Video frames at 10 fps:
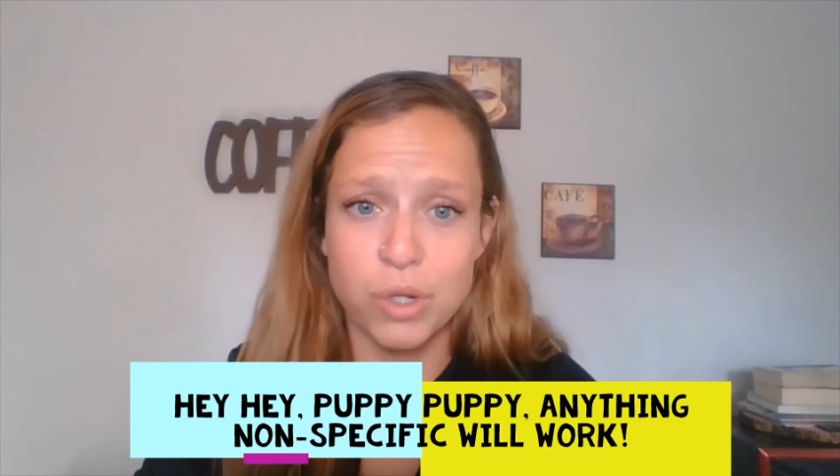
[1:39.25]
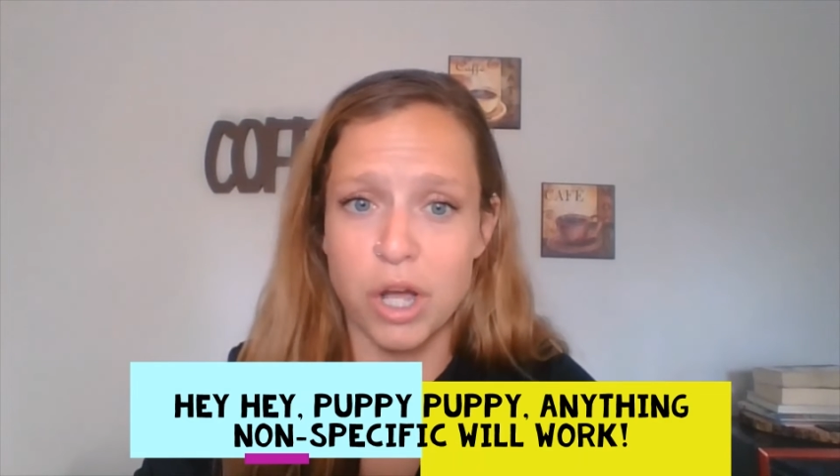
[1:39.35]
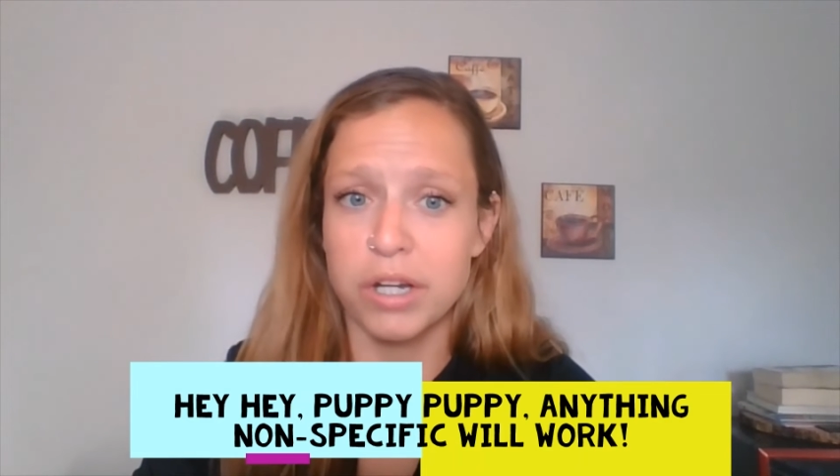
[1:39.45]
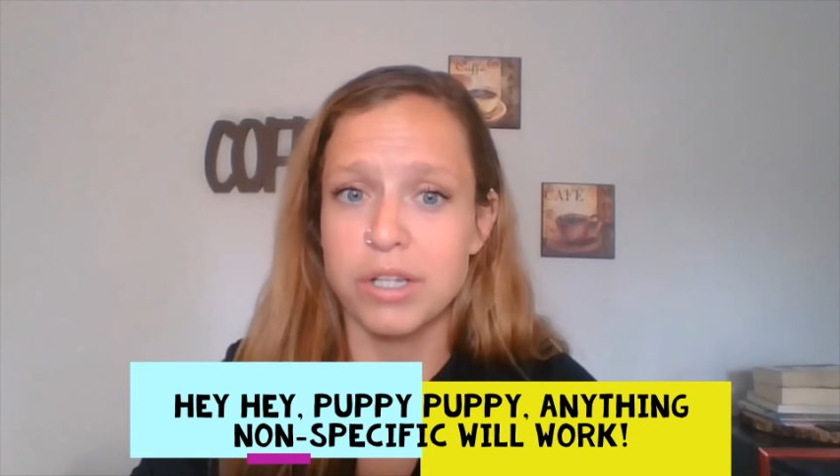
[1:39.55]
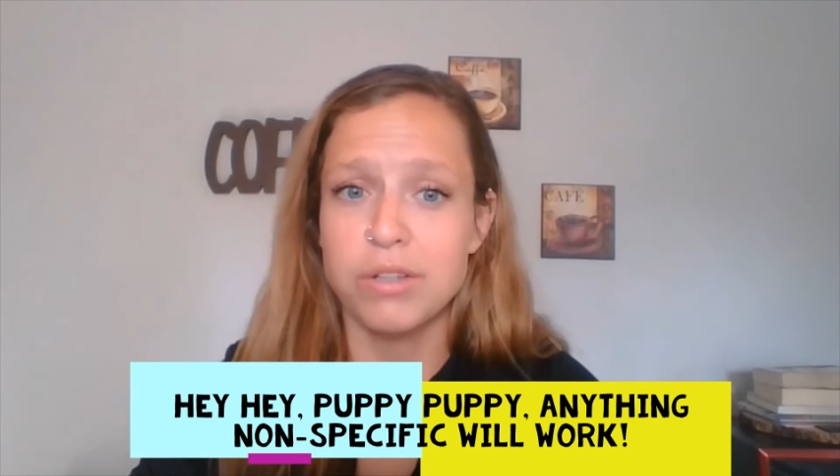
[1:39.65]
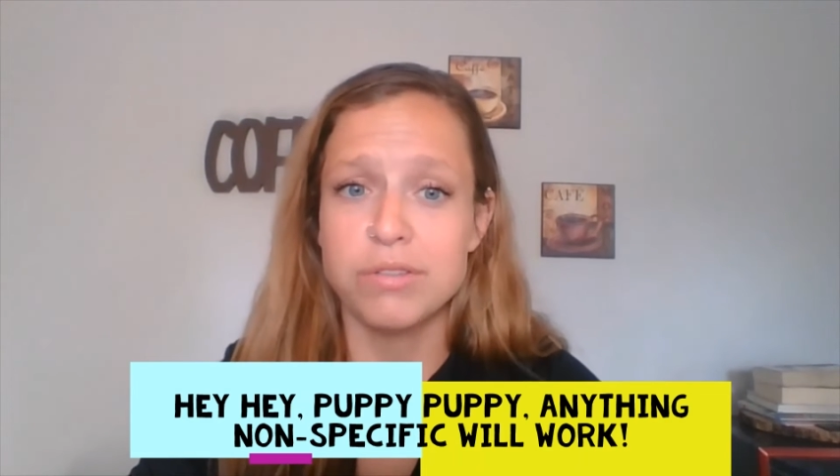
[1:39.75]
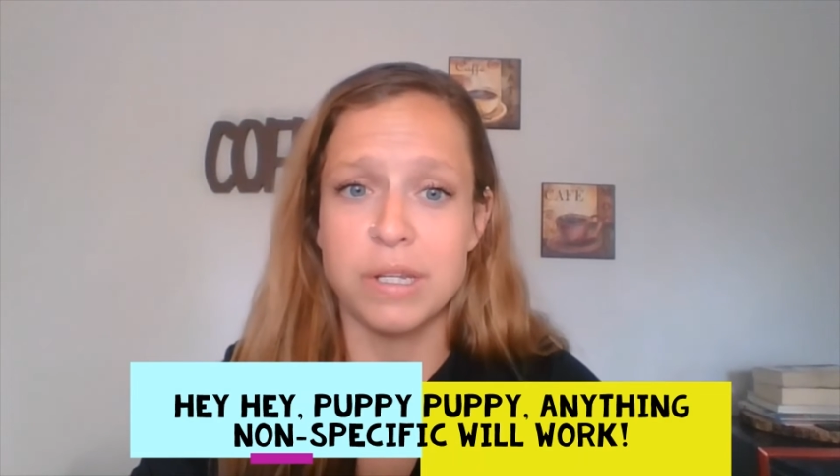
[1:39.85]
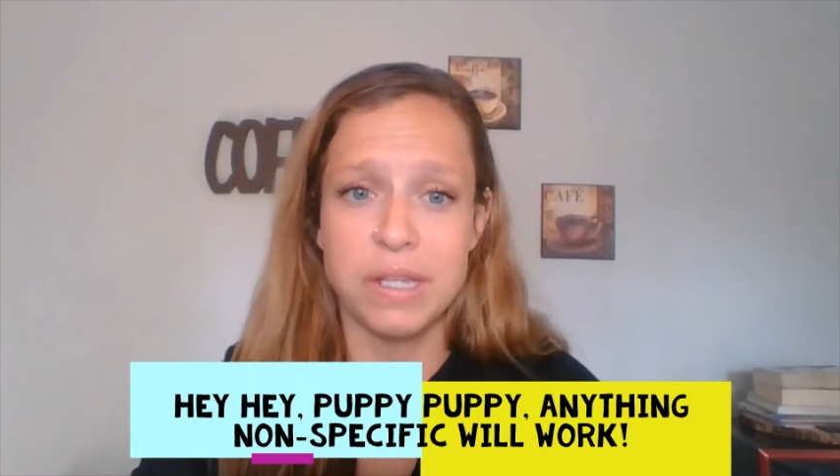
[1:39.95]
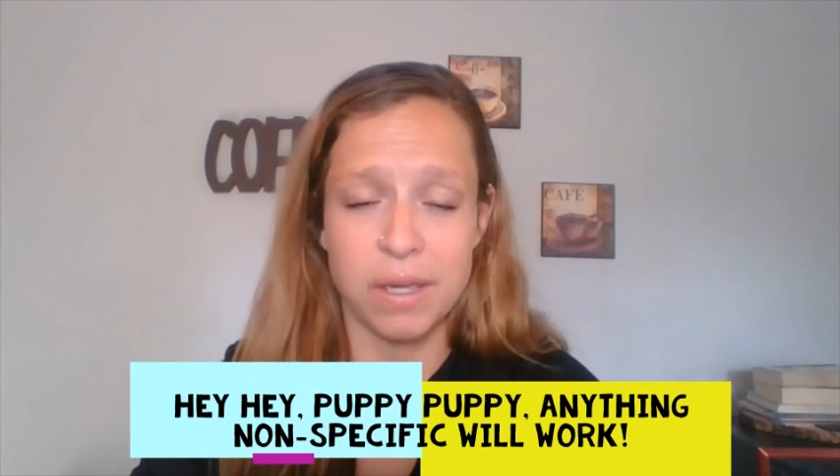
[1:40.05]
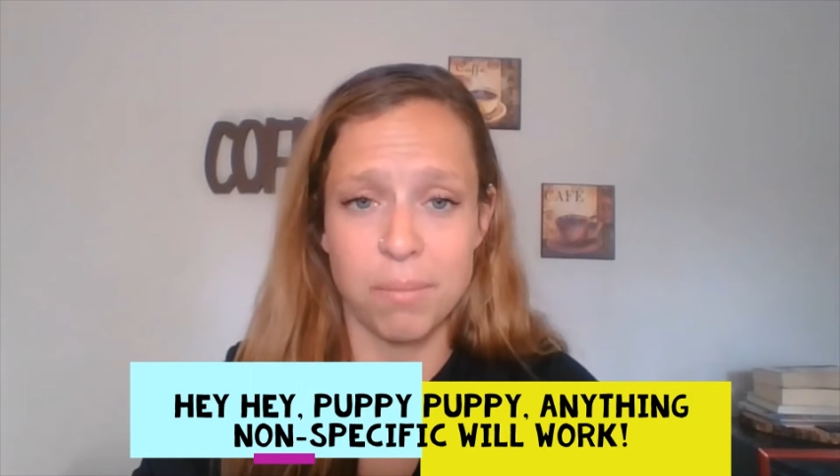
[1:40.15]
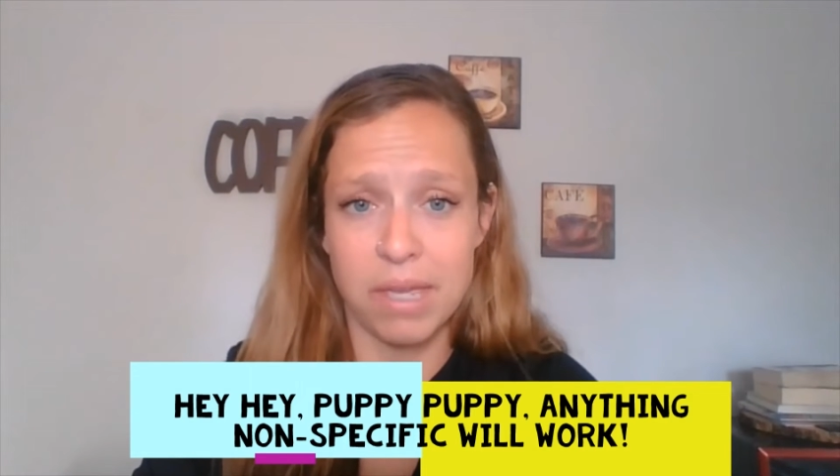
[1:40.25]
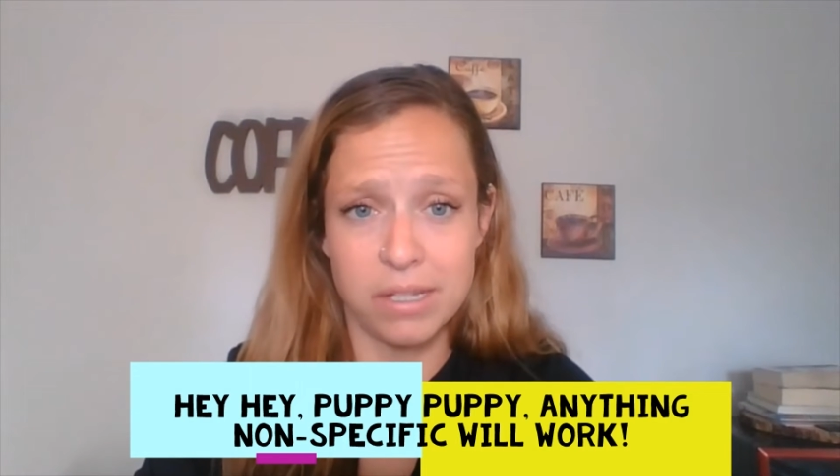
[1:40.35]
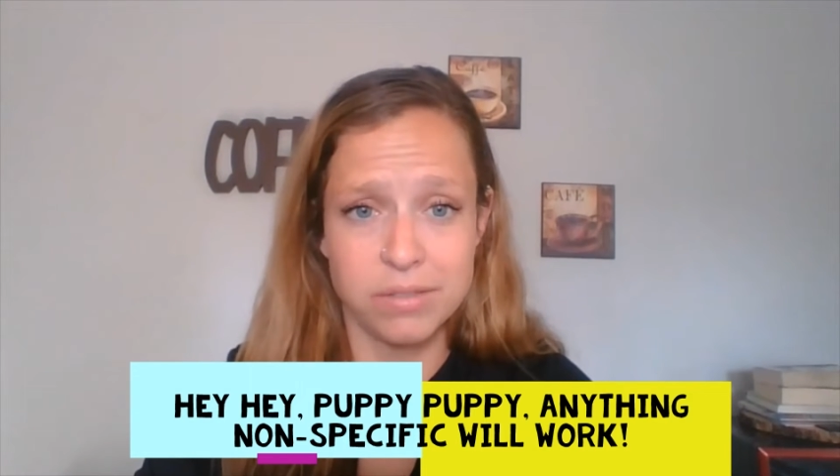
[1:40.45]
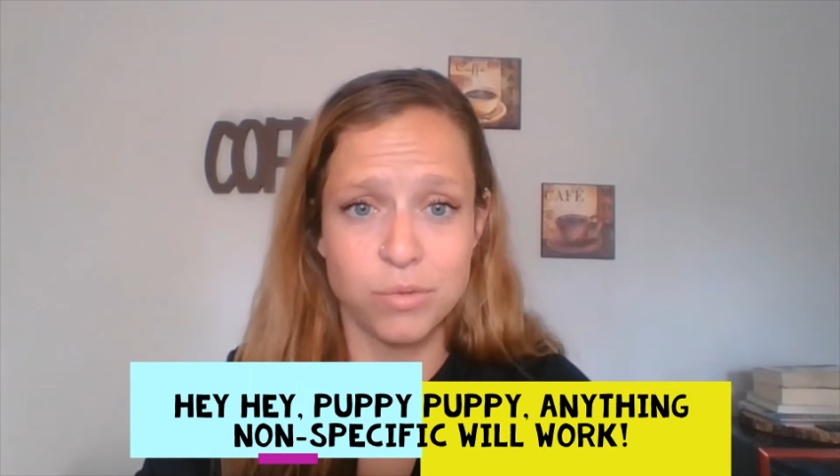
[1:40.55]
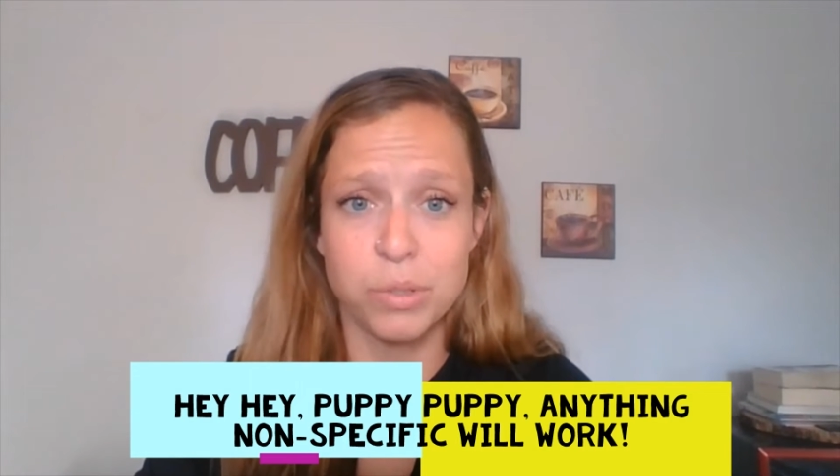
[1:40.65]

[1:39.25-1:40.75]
we're not going to use any commands,